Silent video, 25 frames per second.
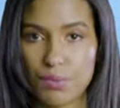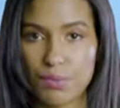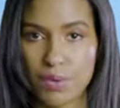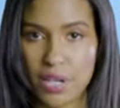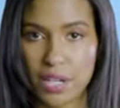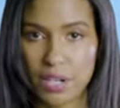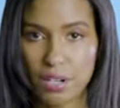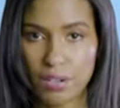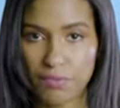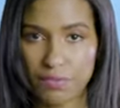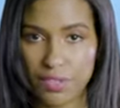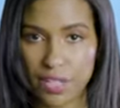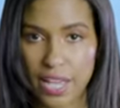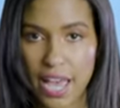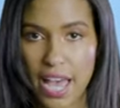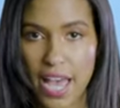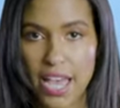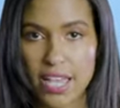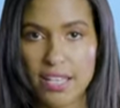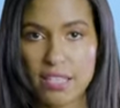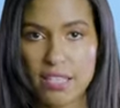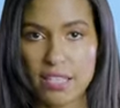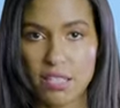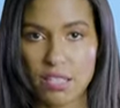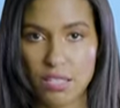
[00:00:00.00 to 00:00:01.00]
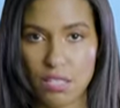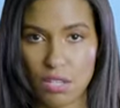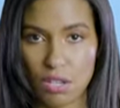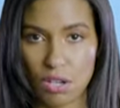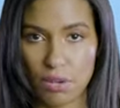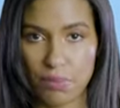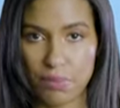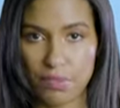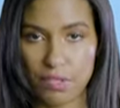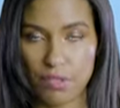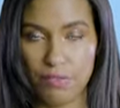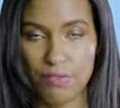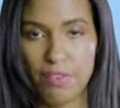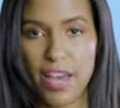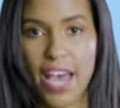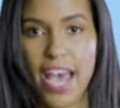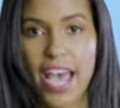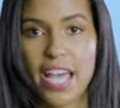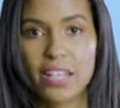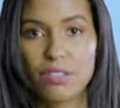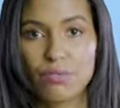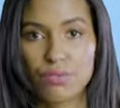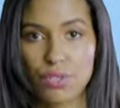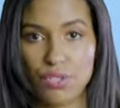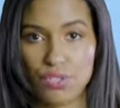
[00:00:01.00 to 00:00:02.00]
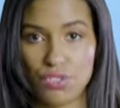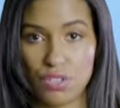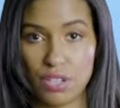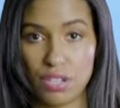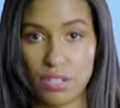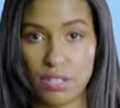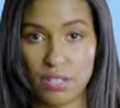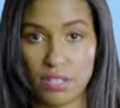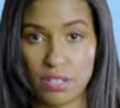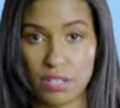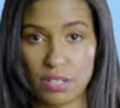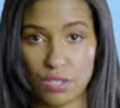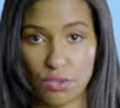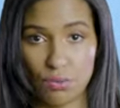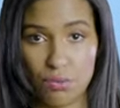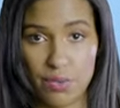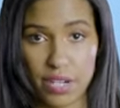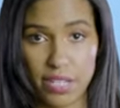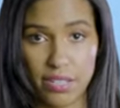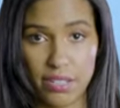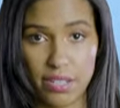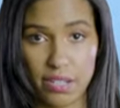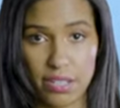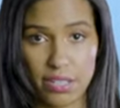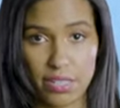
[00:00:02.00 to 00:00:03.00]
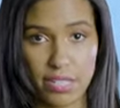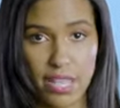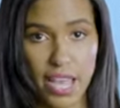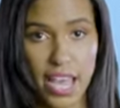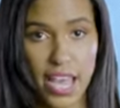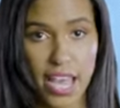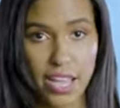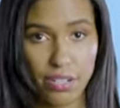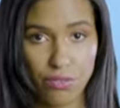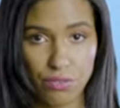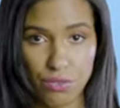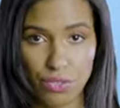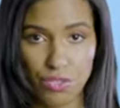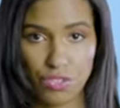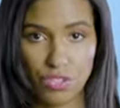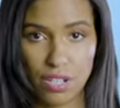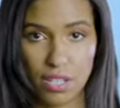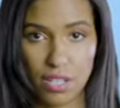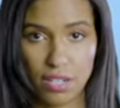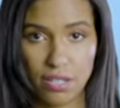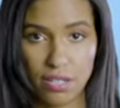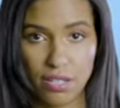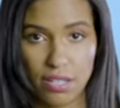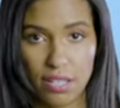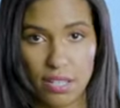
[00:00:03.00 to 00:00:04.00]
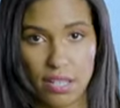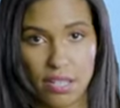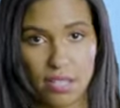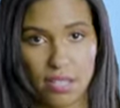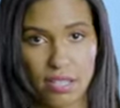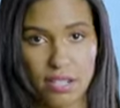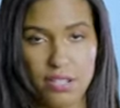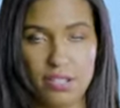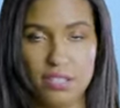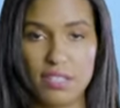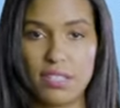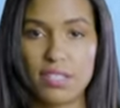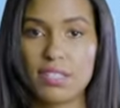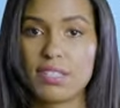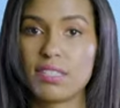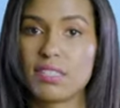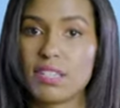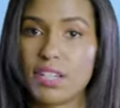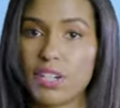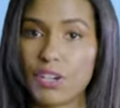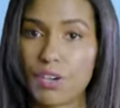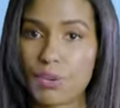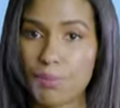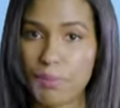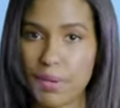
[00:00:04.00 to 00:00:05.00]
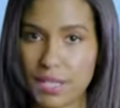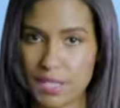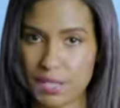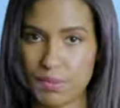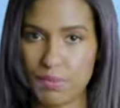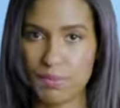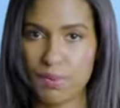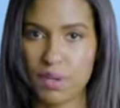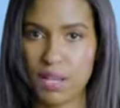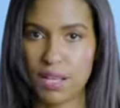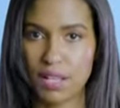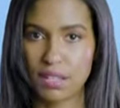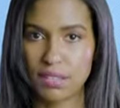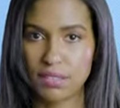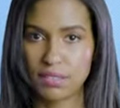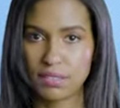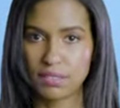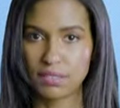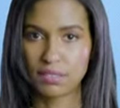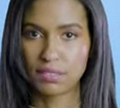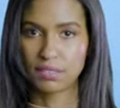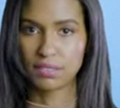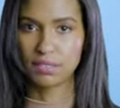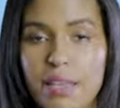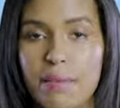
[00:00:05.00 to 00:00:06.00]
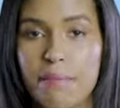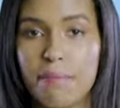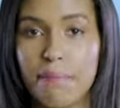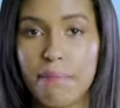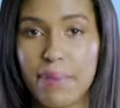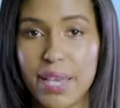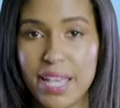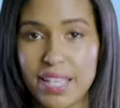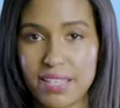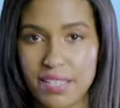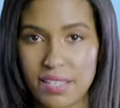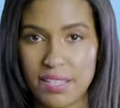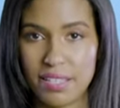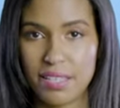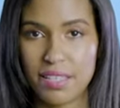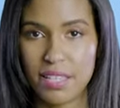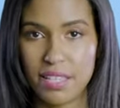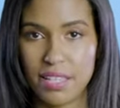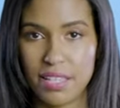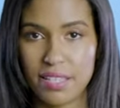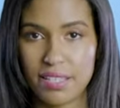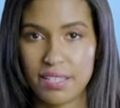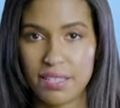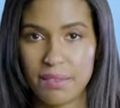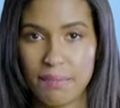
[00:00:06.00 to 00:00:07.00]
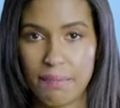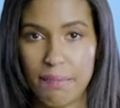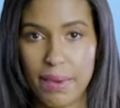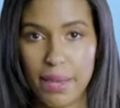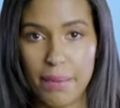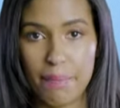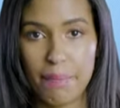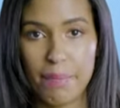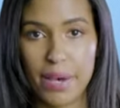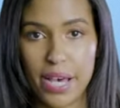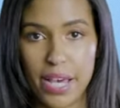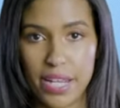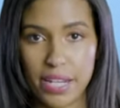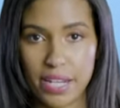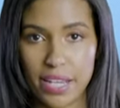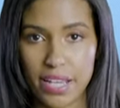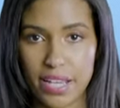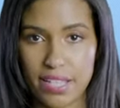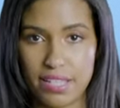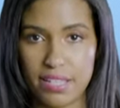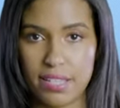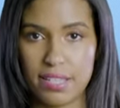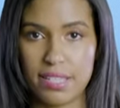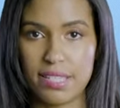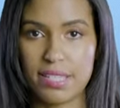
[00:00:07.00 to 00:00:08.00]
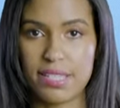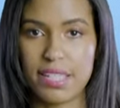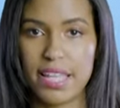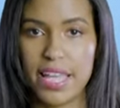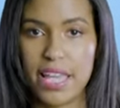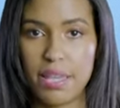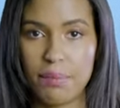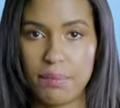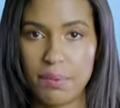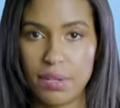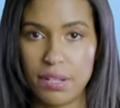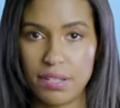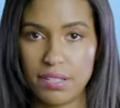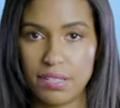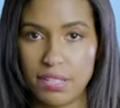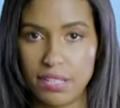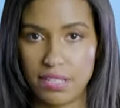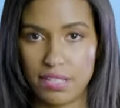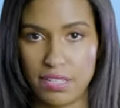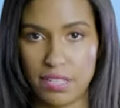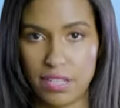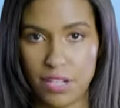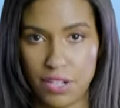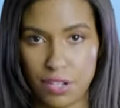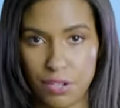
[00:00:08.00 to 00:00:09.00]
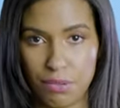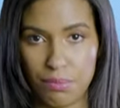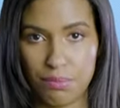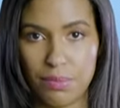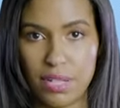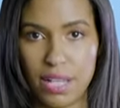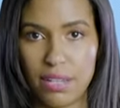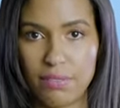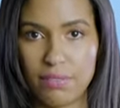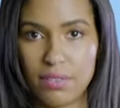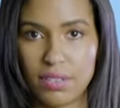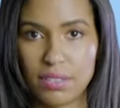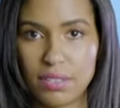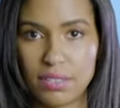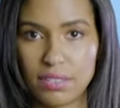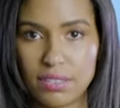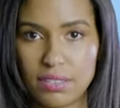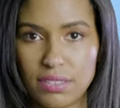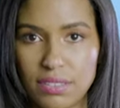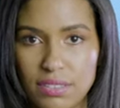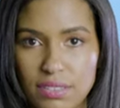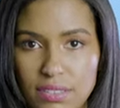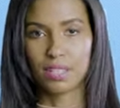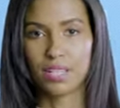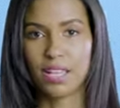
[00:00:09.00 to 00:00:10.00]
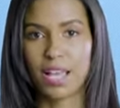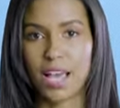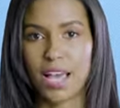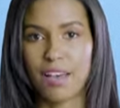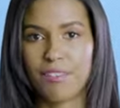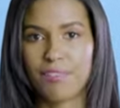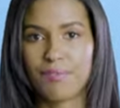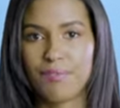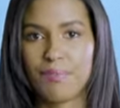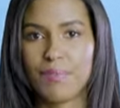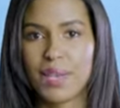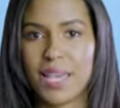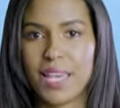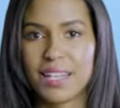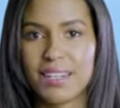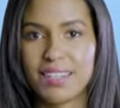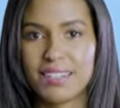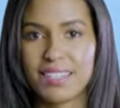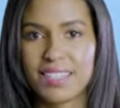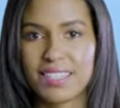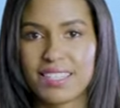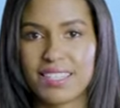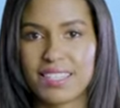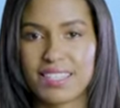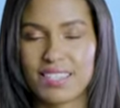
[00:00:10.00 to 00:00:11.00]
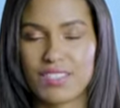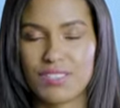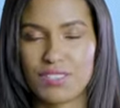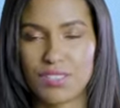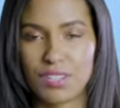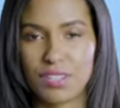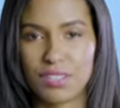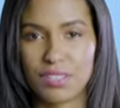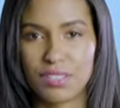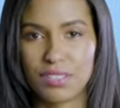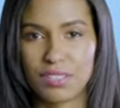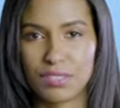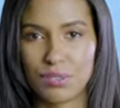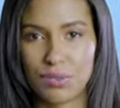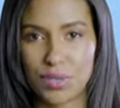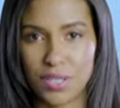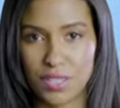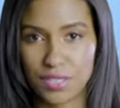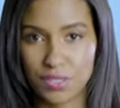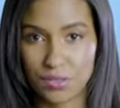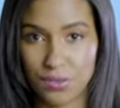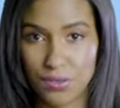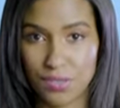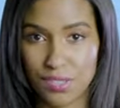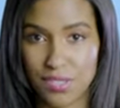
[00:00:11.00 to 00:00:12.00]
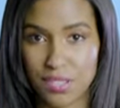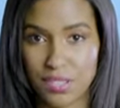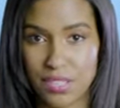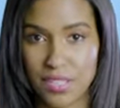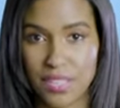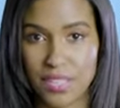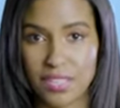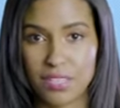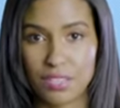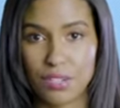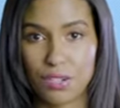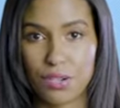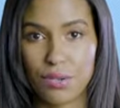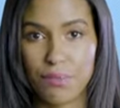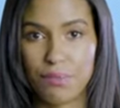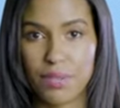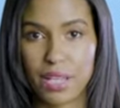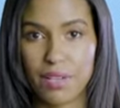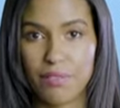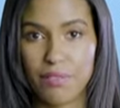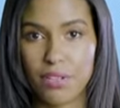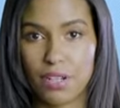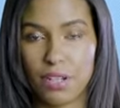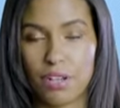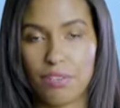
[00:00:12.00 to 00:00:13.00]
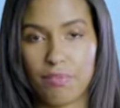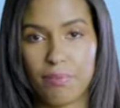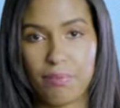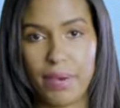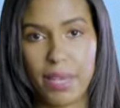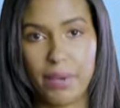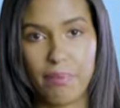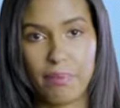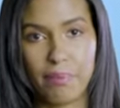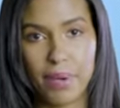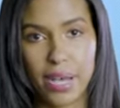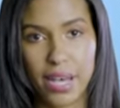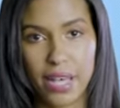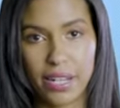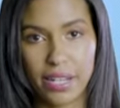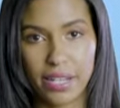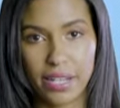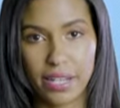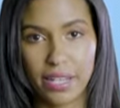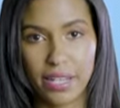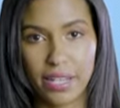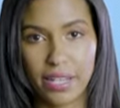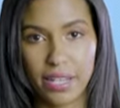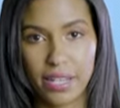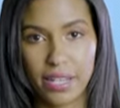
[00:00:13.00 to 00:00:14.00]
one of the isotopes of hydrogen, so where there is hydrogen, there's deuterium as well. Based on these, my body has a stable deuterium level. I've made a decision to reduce the deuterium level of my body,